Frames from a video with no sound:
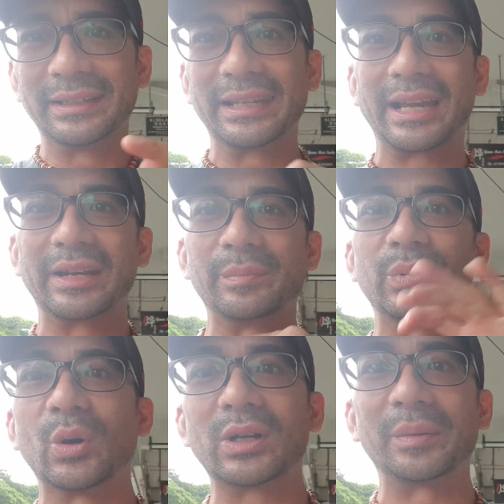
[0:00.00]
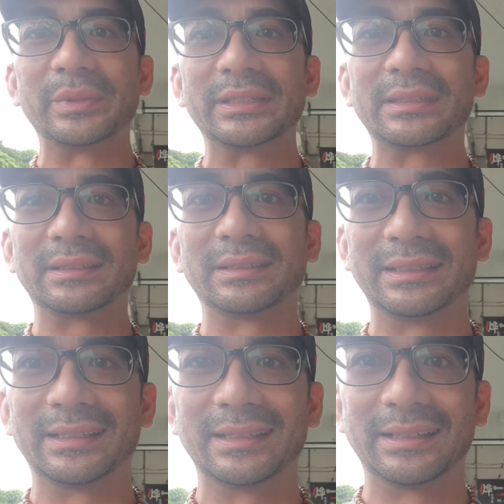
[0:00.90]
they kind of broke up
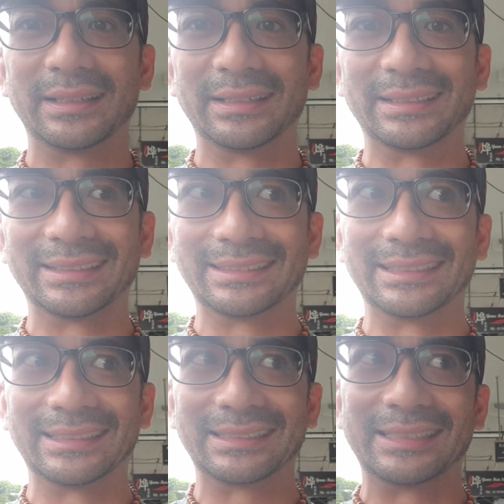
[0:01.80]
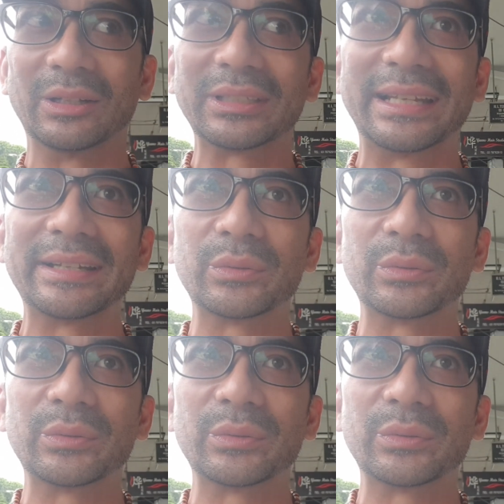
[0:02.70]
the sultanate,